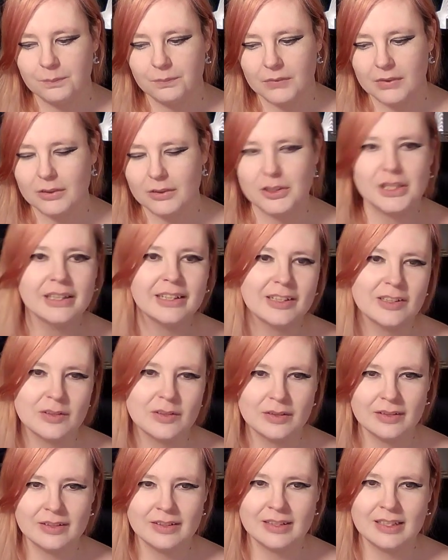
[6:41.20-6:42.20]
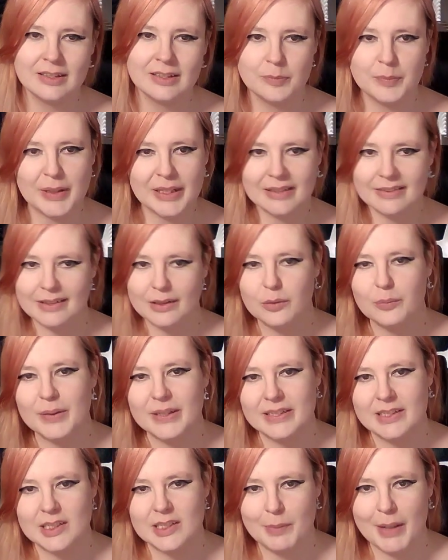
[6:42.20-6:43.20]
she like speaks little
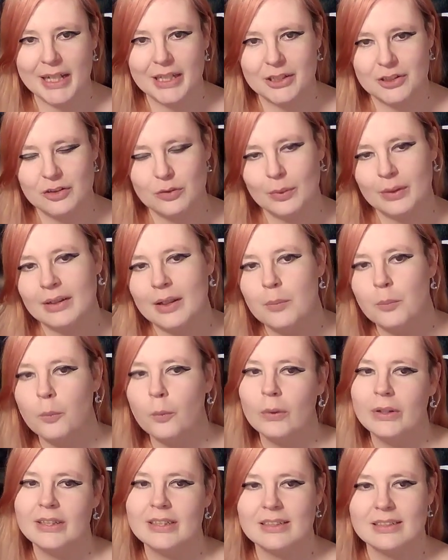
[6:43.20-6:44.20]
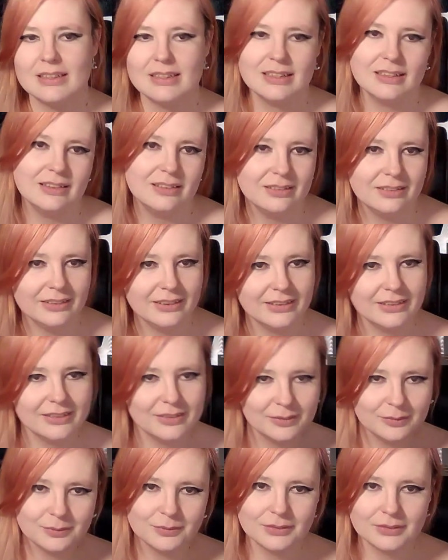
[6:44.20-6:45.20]
bits of Spanish as well, like buenas, and you
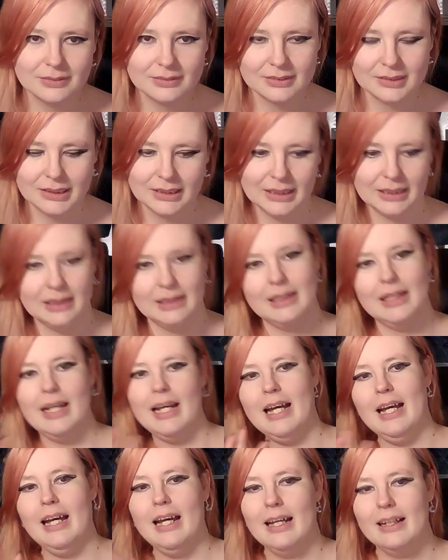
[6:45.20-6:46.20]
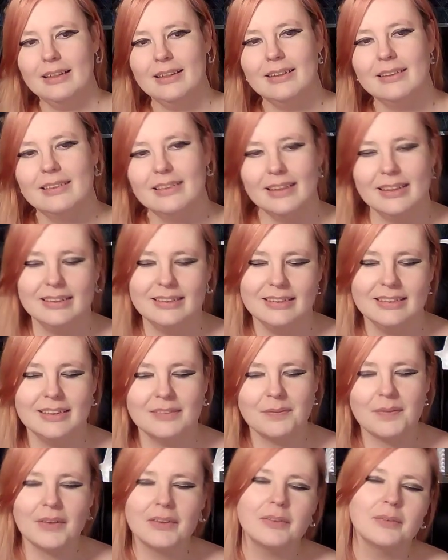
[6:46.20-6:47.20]
know,
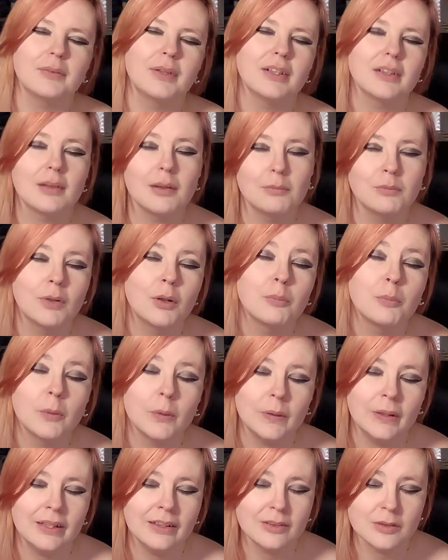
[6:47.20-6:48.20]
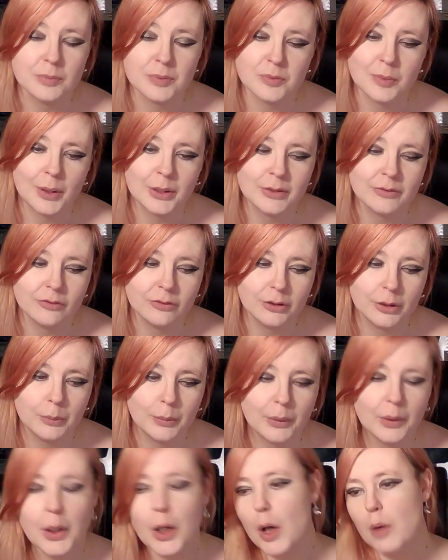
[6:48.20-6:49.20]
I'm not putting it into perspective very
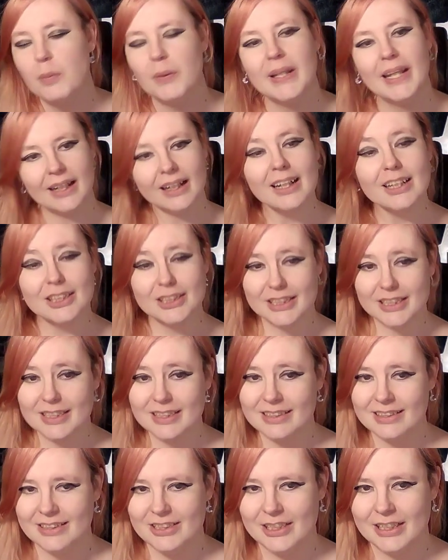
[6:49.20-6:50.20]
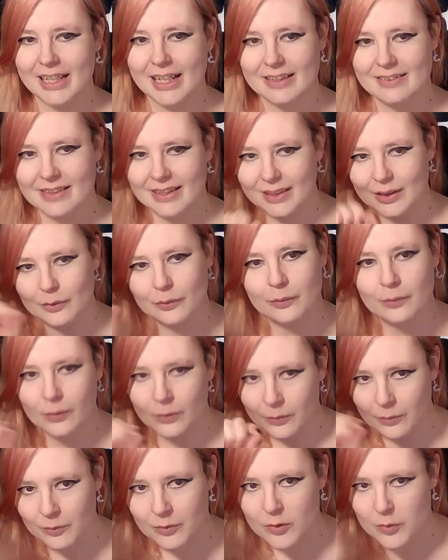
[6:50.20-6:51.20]
well, but yeah, she has like little
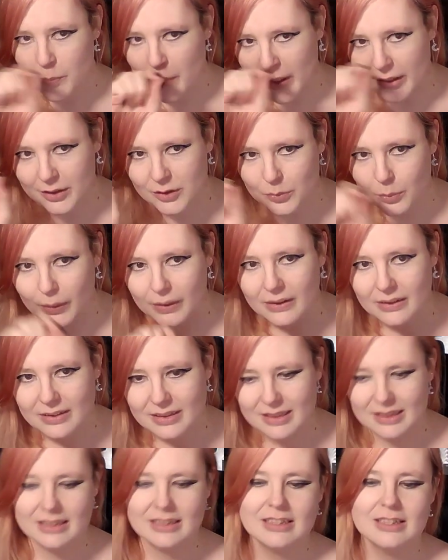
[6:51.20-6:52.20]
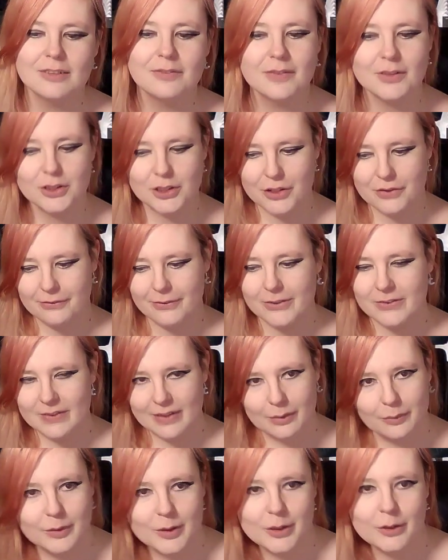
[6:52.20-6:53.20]
Spanish words and stuff that she throws
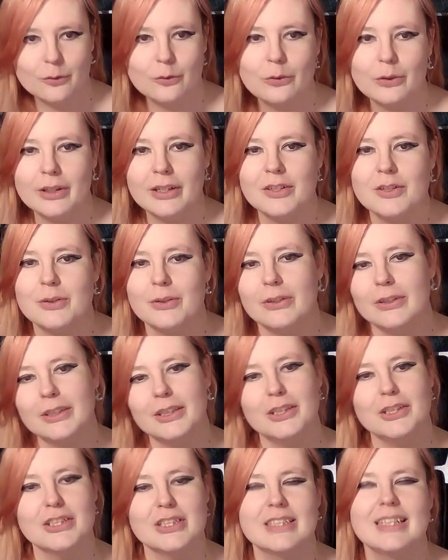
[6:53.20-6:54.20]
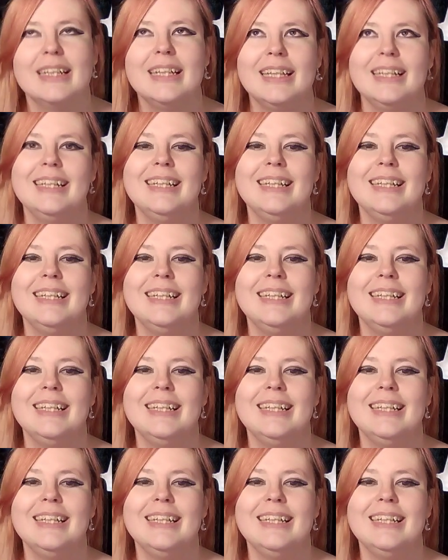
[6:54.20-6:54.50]
out when you're talking to her, and you're just like